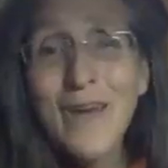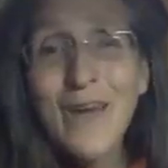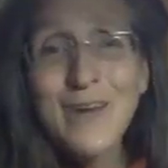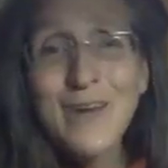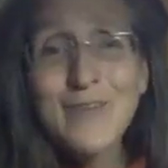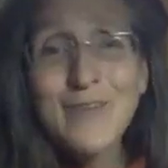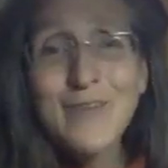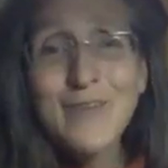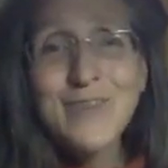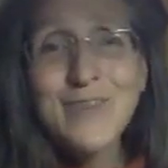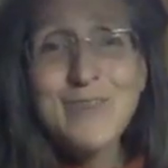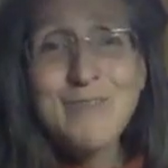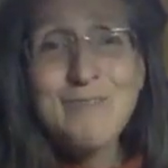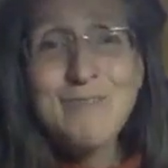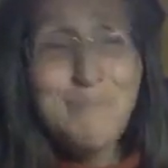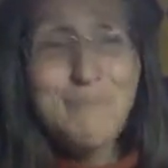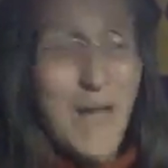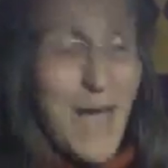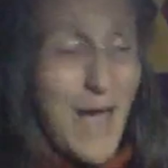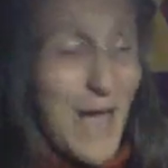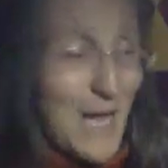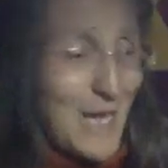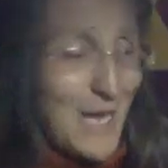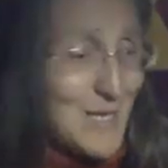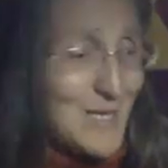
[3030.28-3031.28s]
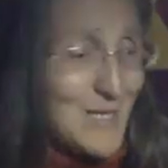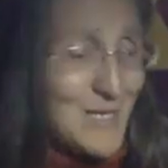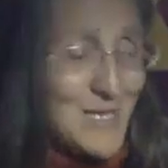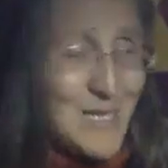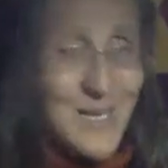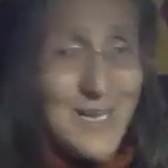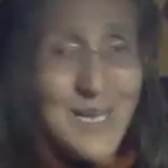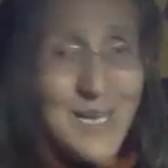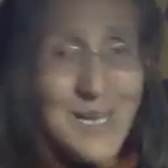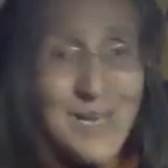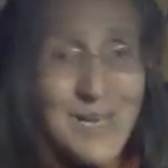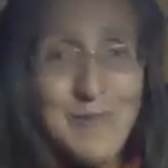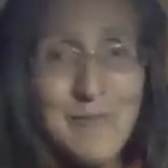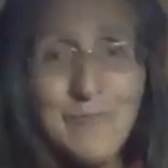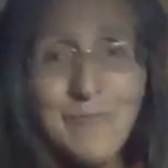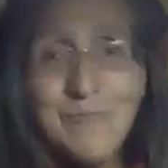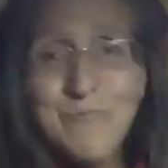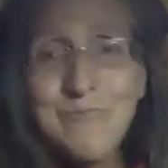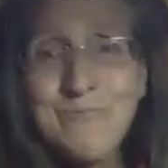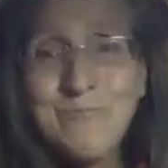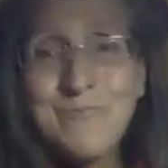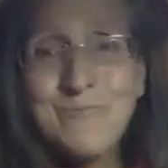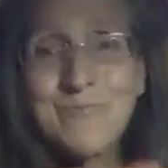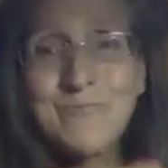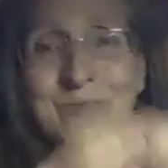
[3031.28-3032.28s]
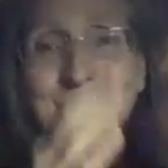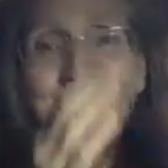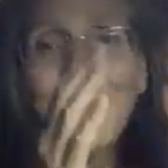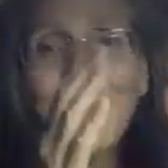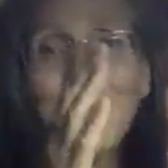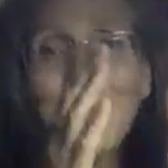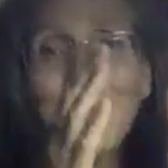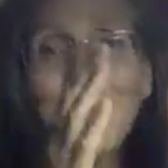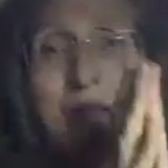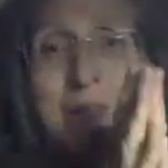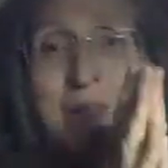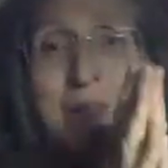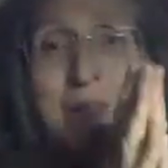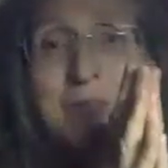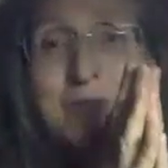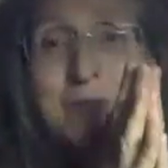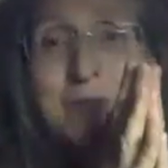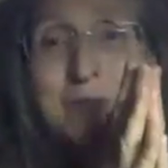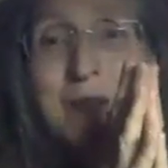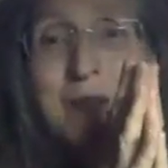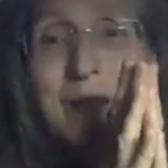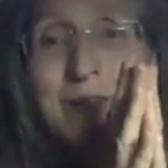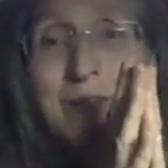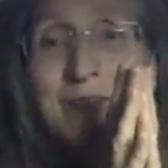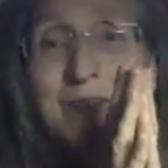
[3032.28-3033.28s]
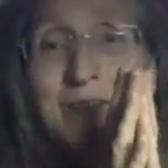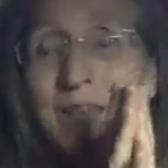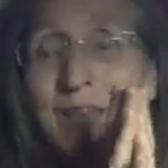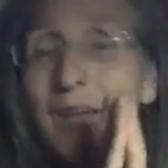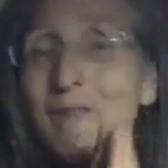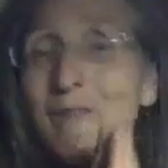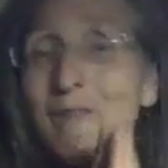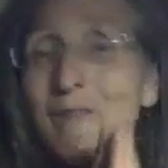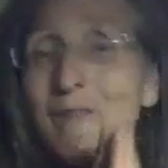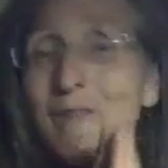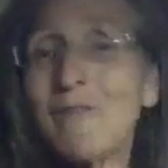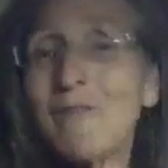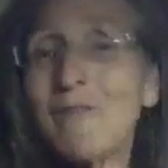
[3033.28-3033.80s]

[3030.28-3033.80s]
and respect. With great respect and love.